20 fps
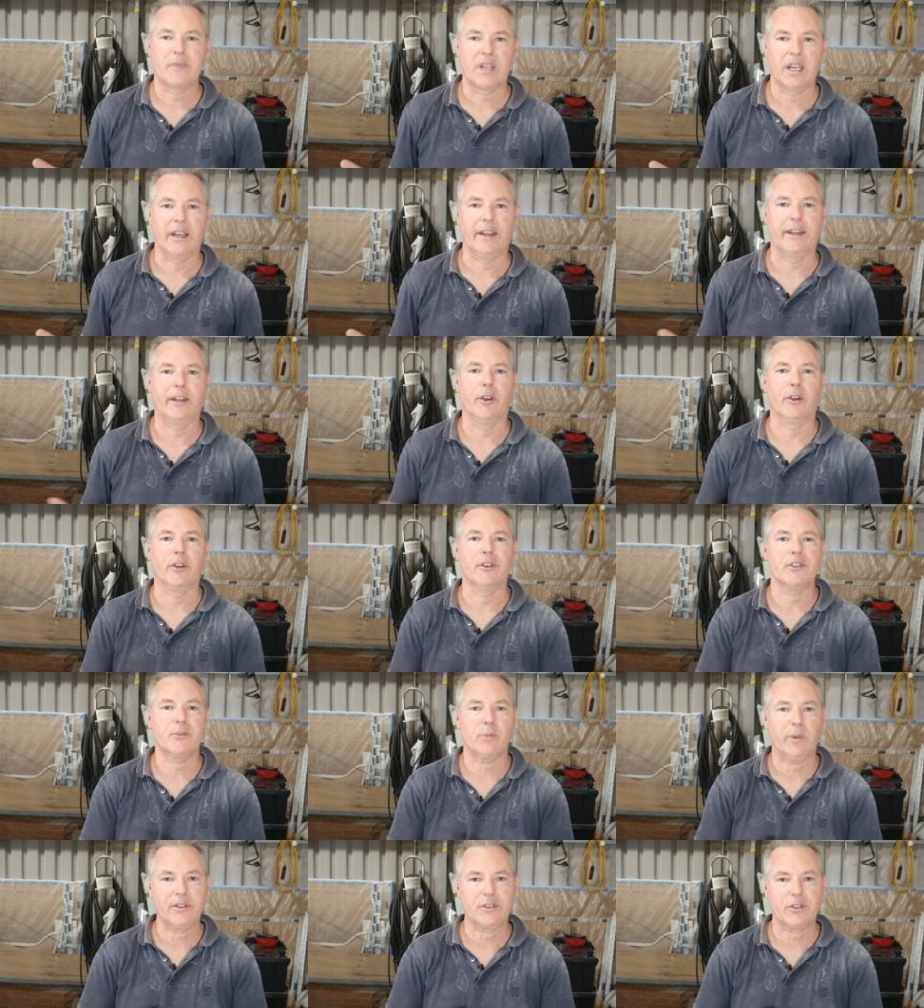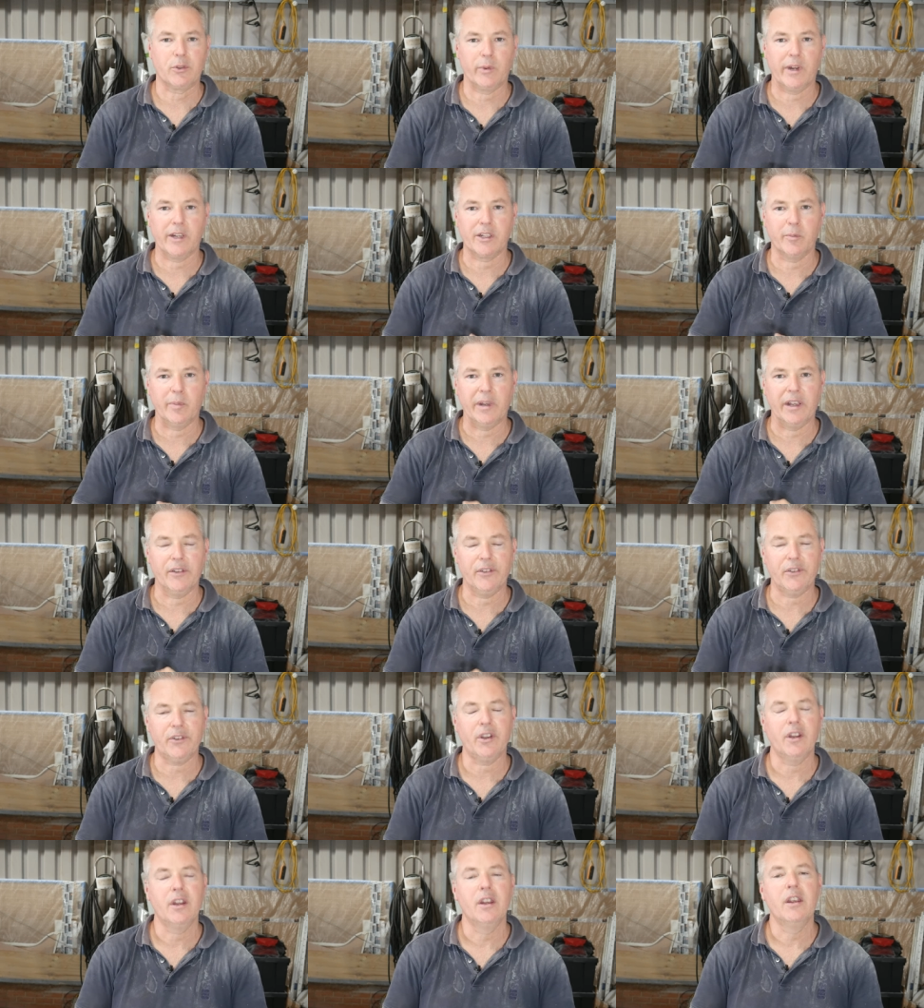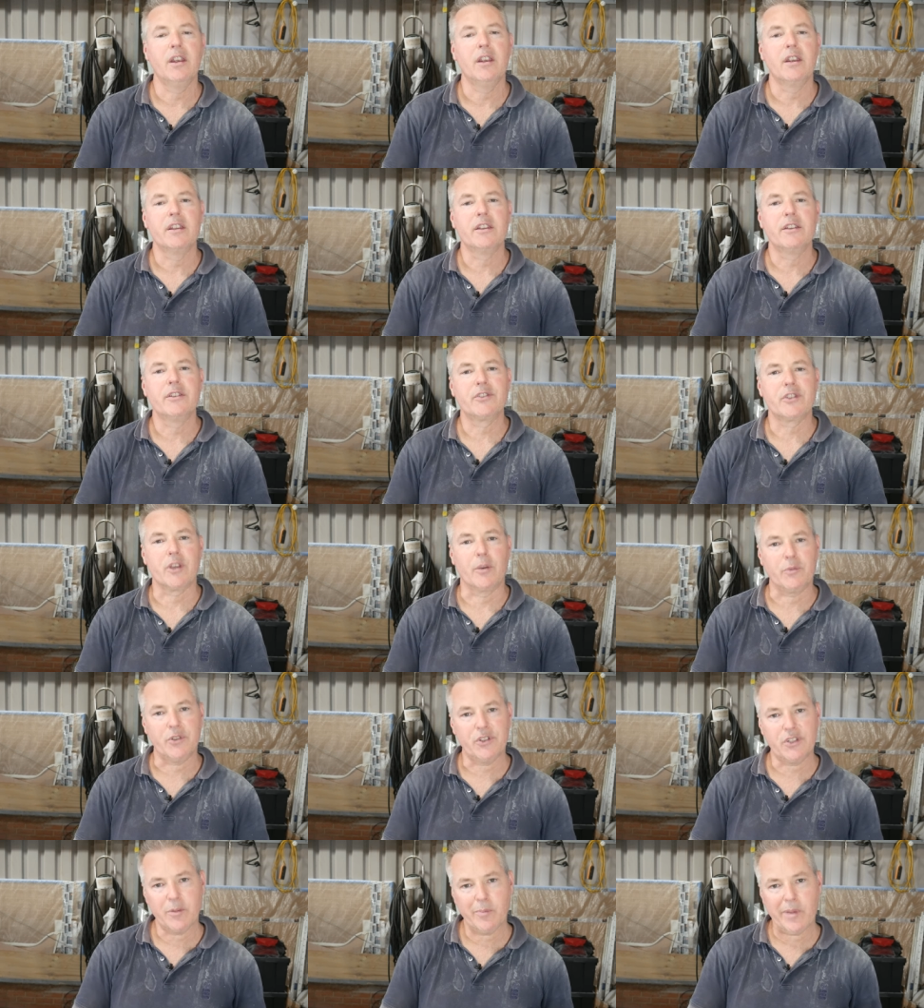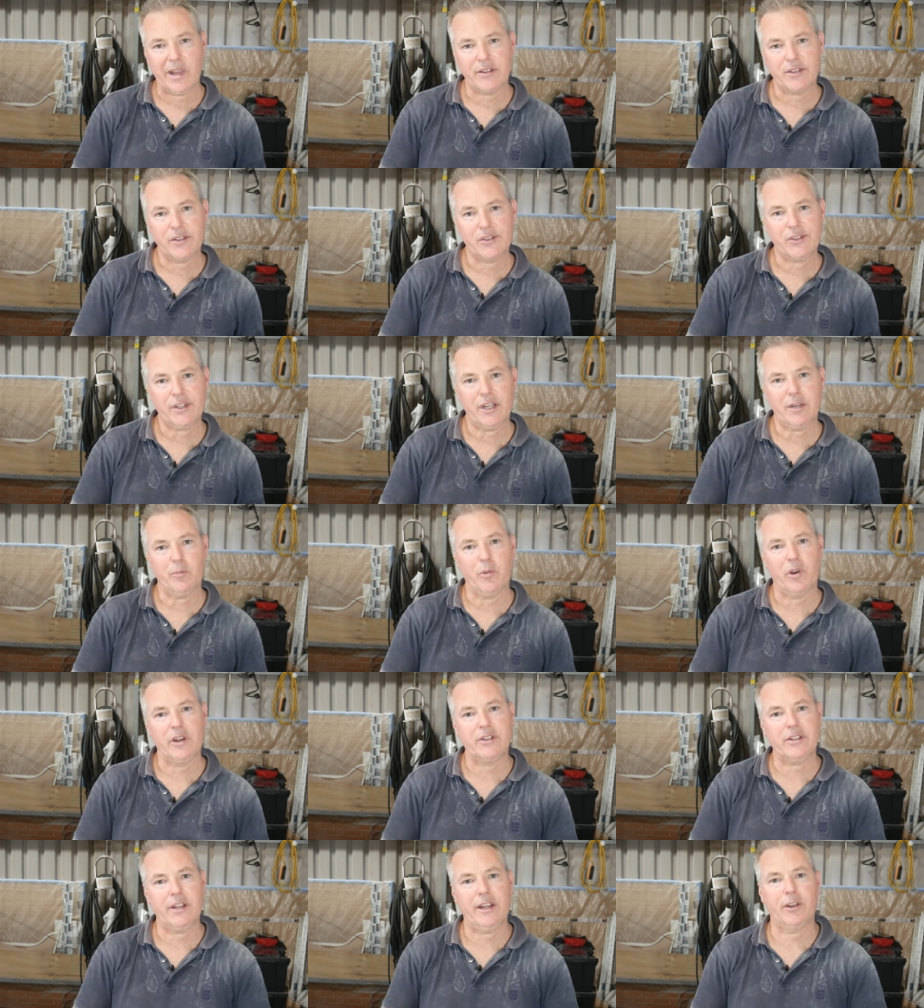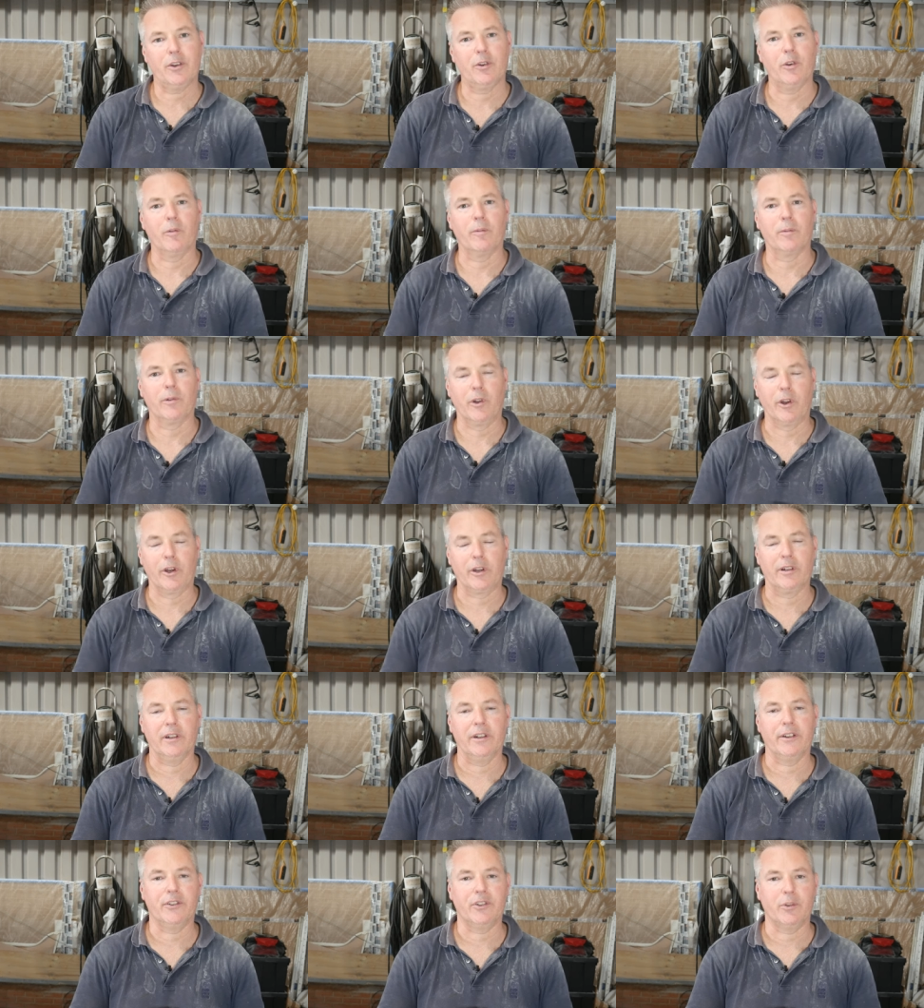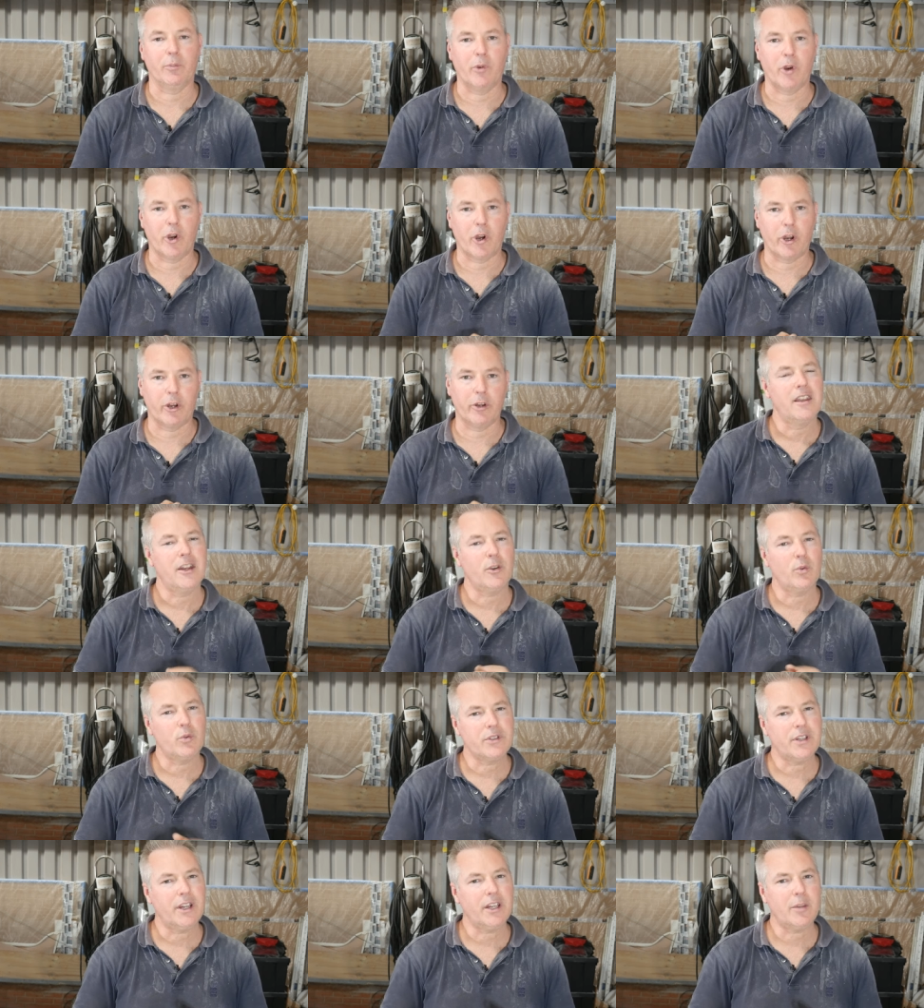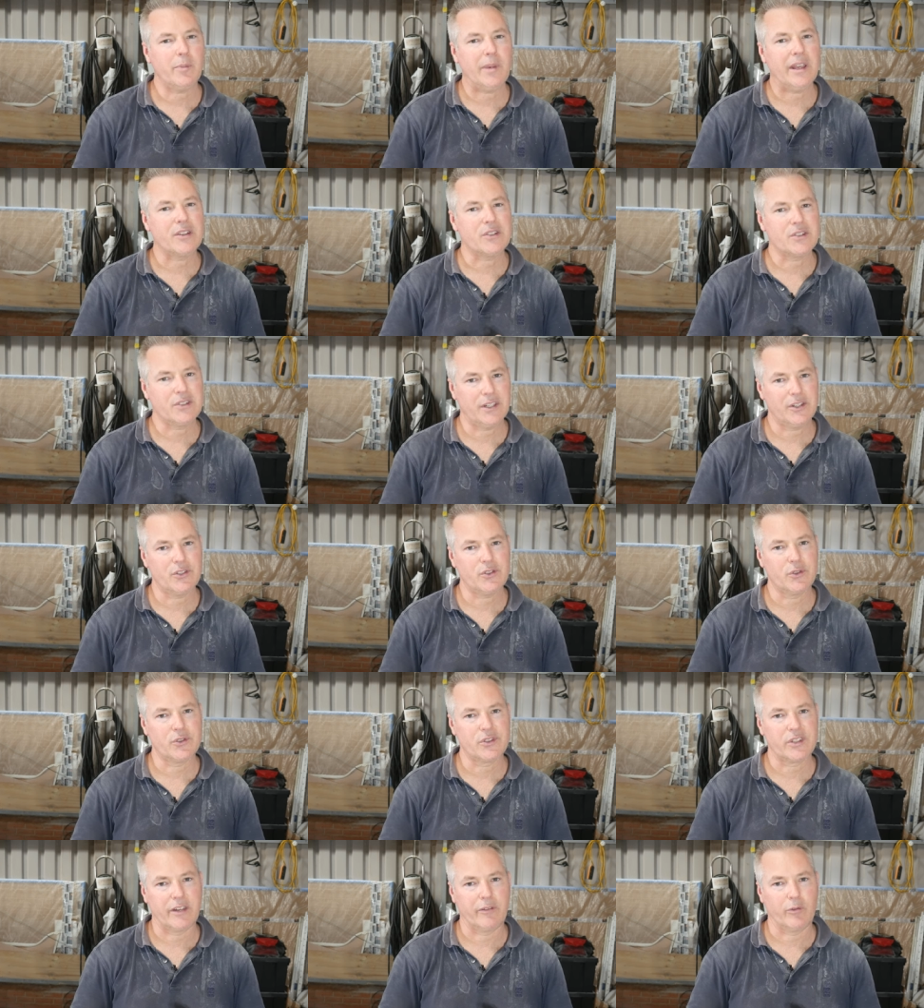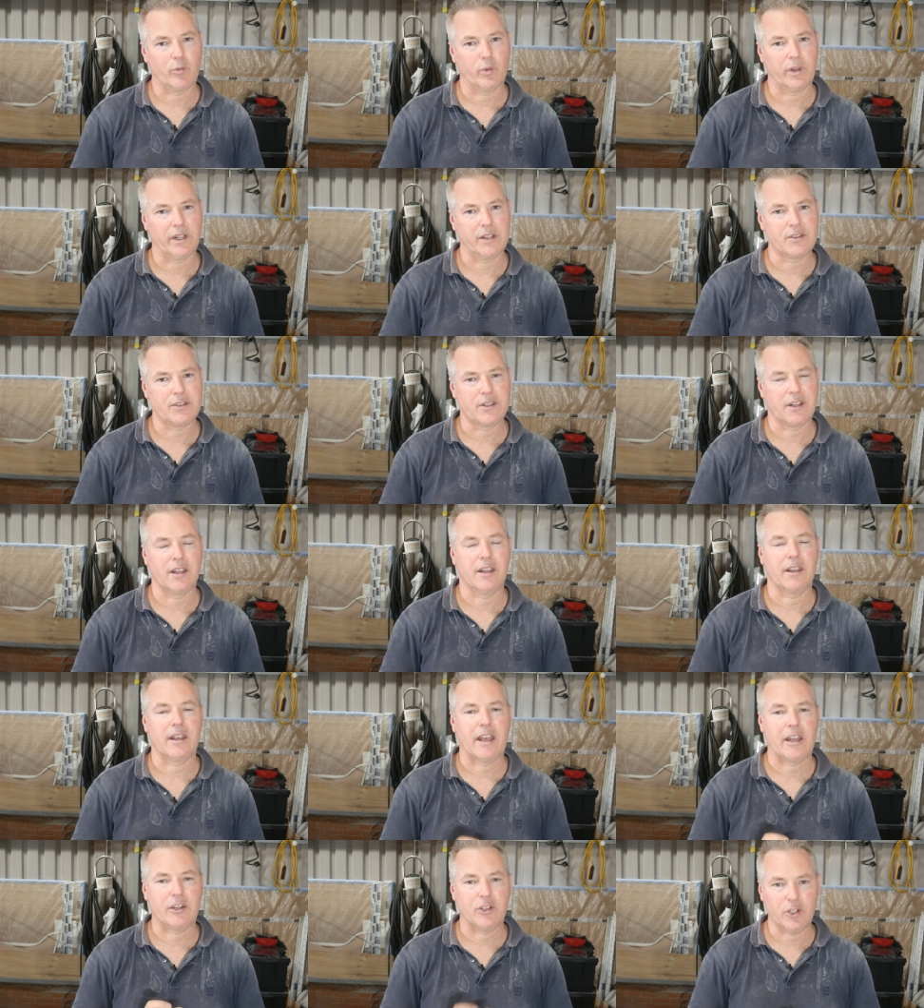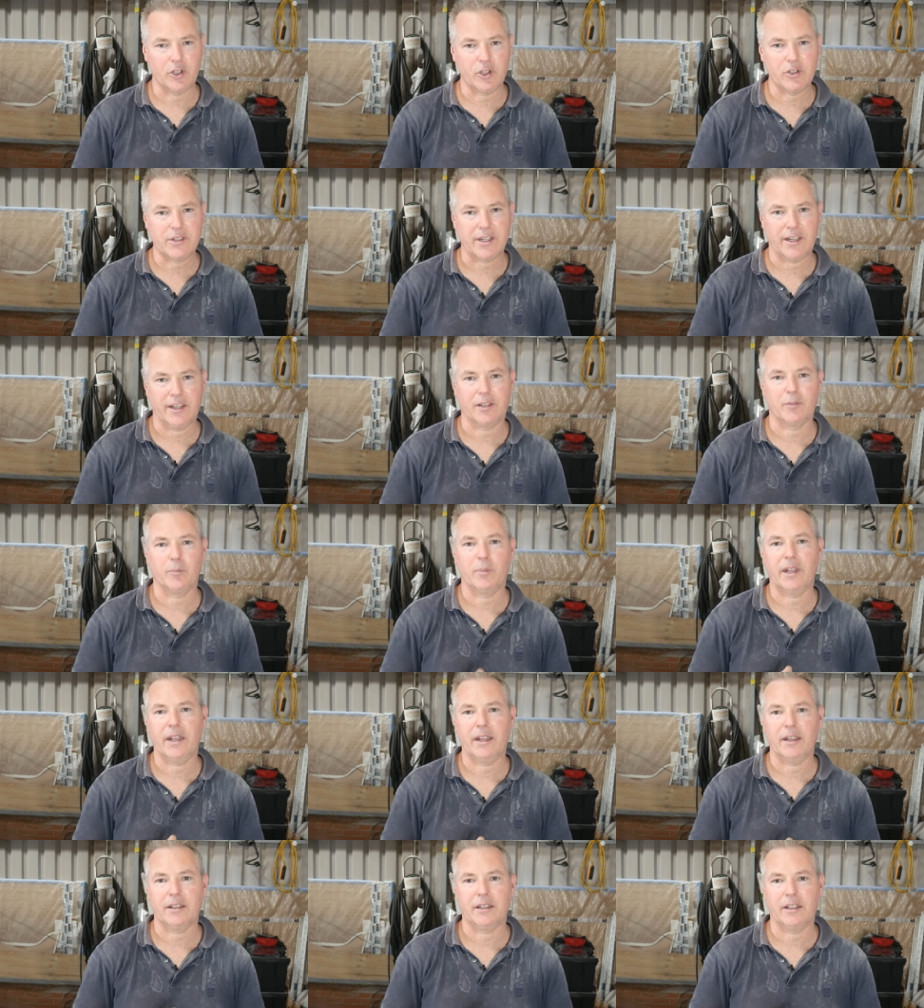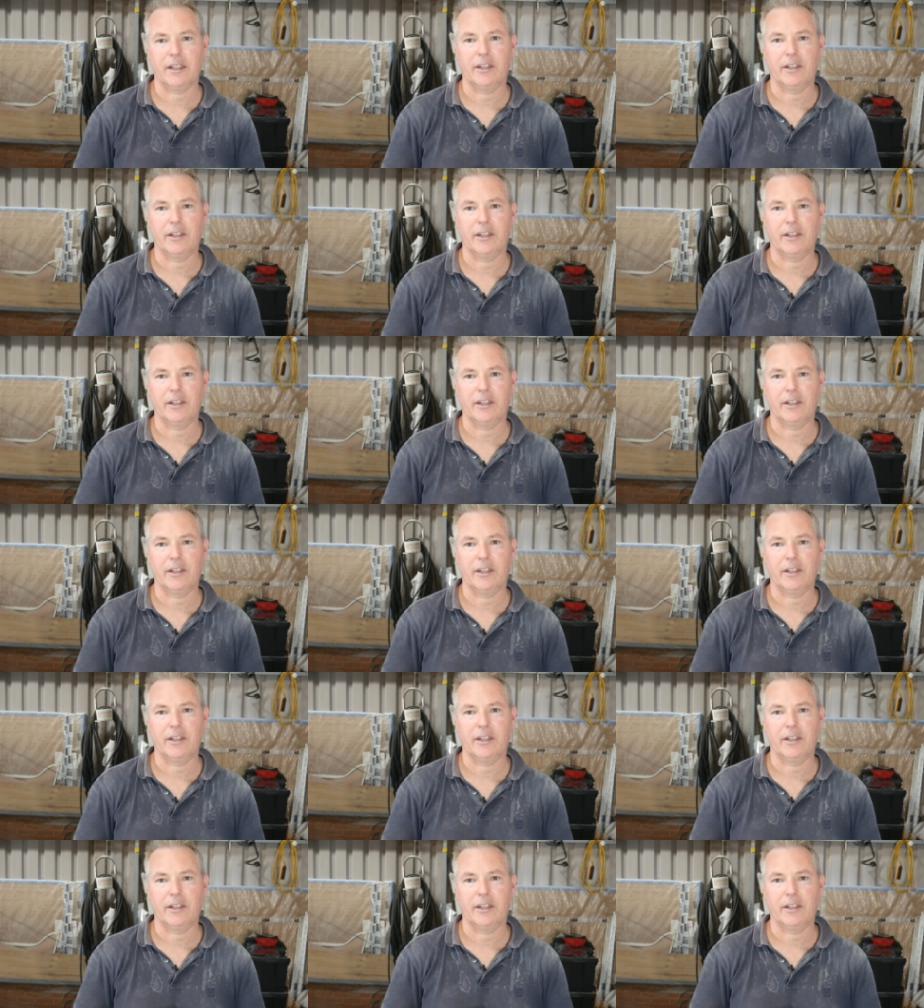hey ho, swings and roundabouts. So I'm just about to send my tank off locally tomorrow, and it will take about six or seven weeks to get a new tank back,